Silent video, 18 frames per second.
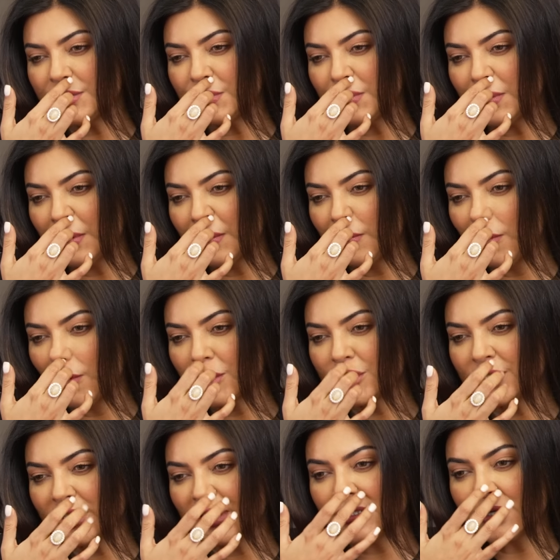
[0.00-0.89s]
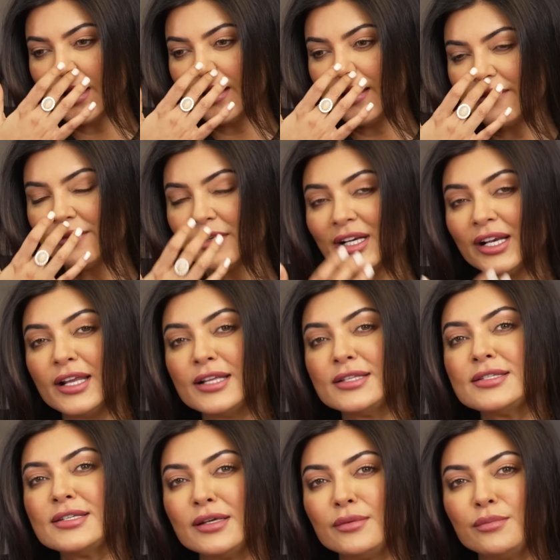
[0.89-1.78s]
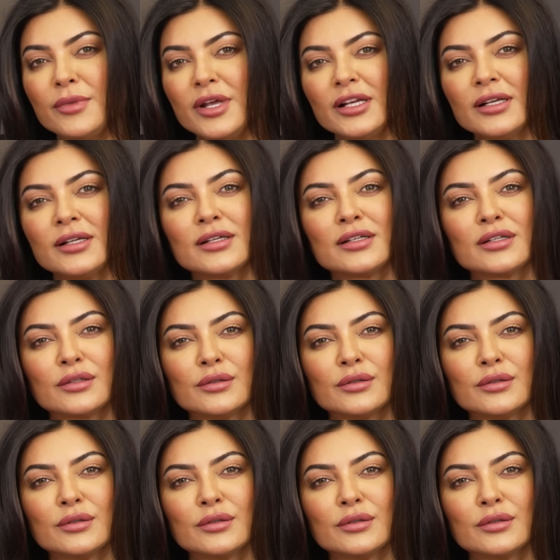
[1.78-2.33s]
to wash it. I have a cleansing milk,